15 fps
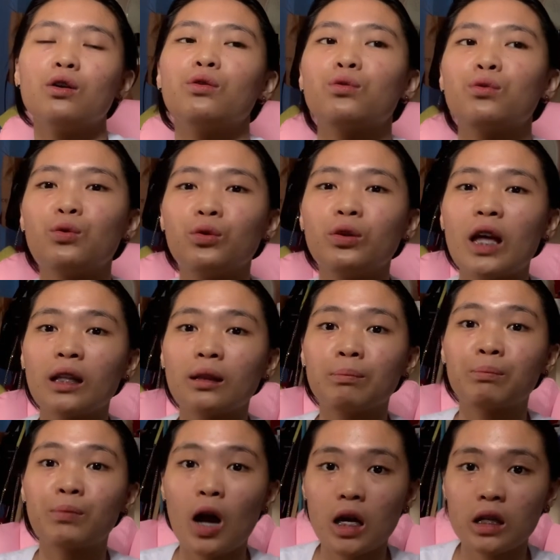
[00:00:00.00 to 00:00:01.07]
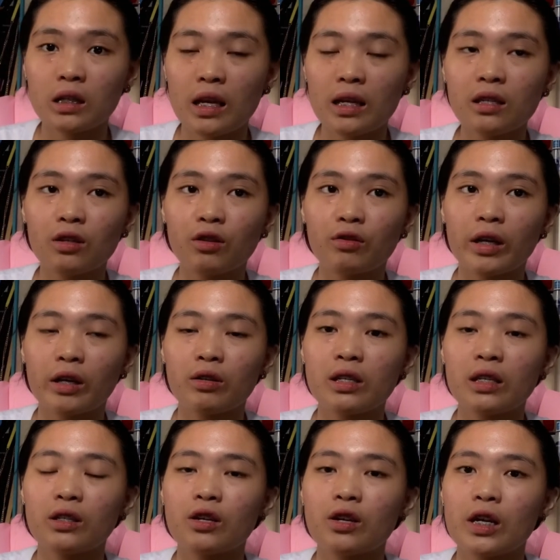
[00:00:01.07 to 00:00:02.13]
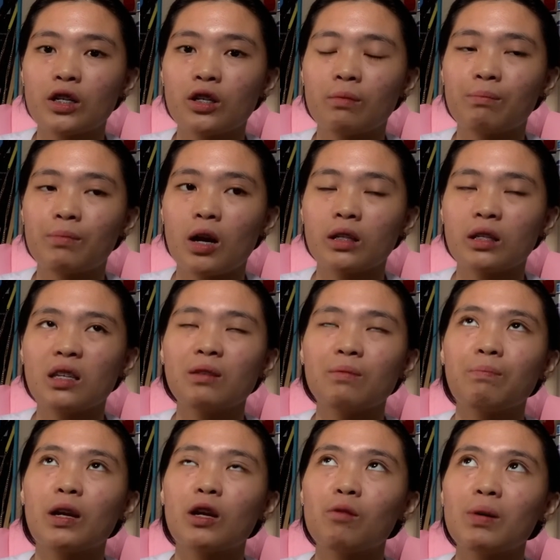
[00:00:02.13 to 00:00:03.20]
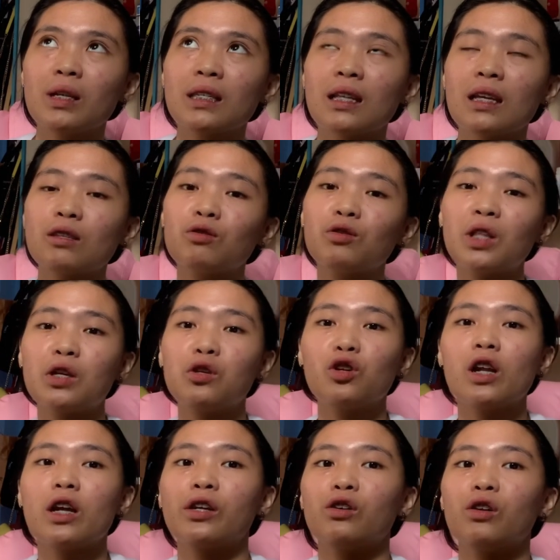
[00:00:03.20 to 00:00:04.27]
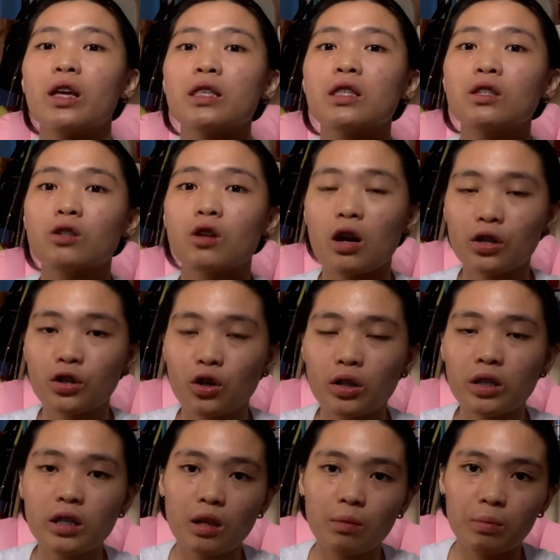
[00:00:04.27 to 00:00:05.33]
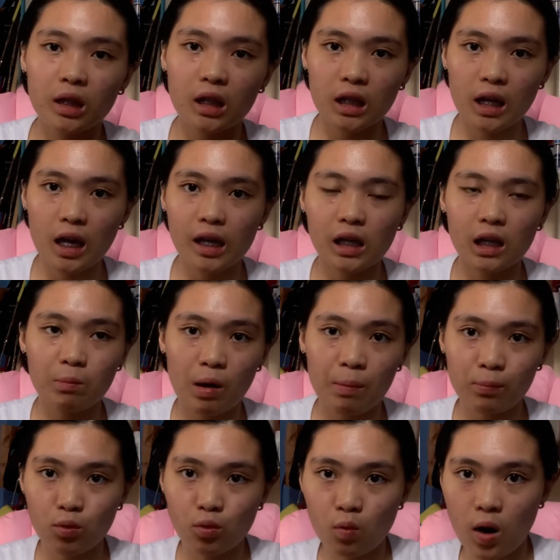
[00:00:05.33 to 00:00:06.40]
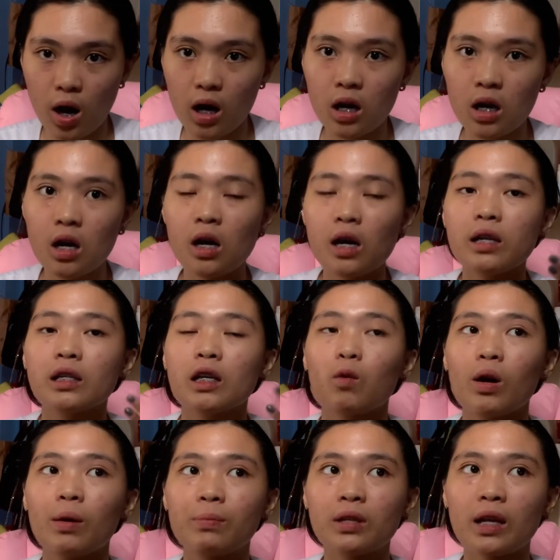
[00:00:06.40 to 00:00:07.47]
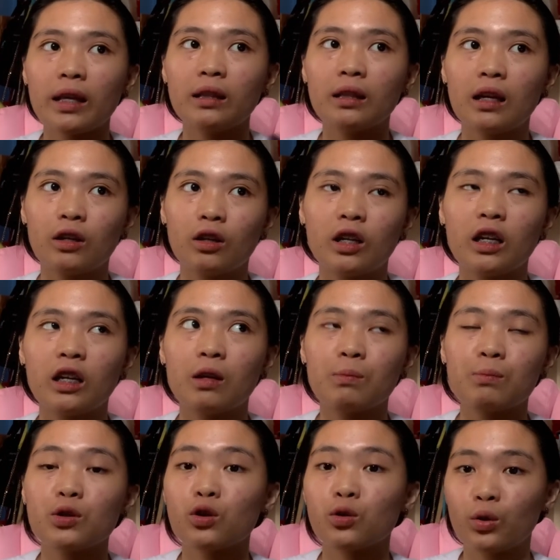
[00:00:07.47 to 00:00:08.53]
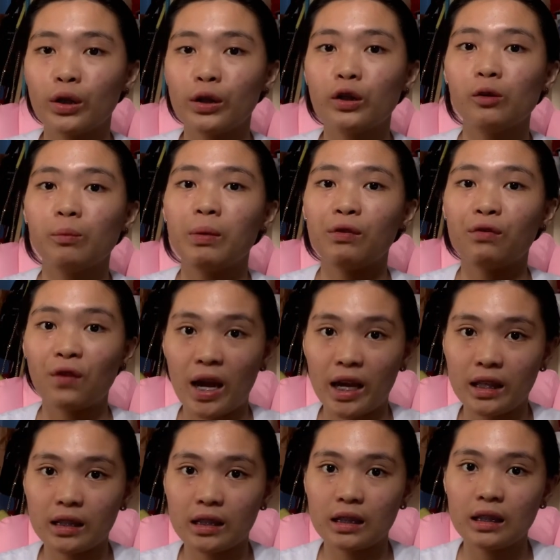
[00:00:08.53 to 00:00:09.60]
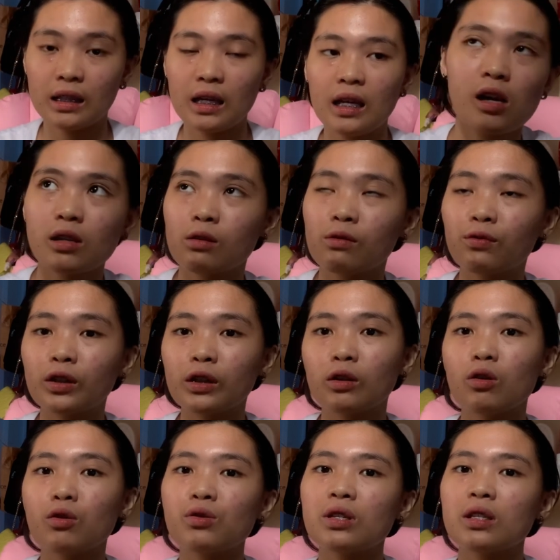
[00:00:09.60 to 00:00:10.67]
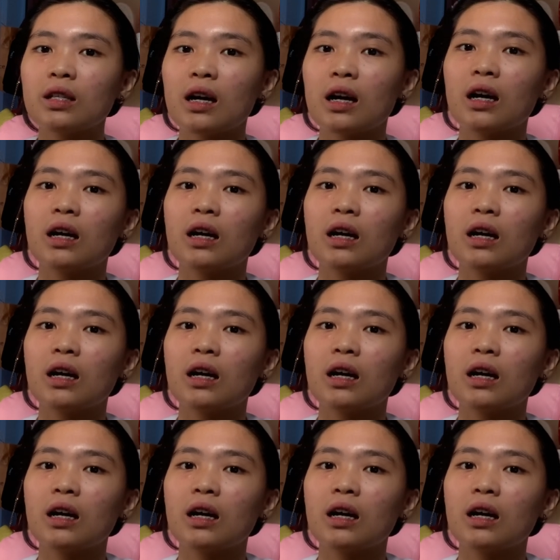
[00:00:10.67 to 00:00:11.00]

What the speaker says: through that process, yung reconsideration process. Pero basta sundan nyo lang yung instructions na binigay ni Makuha sa website na yun and I'm sure you'll be fine. So, for those na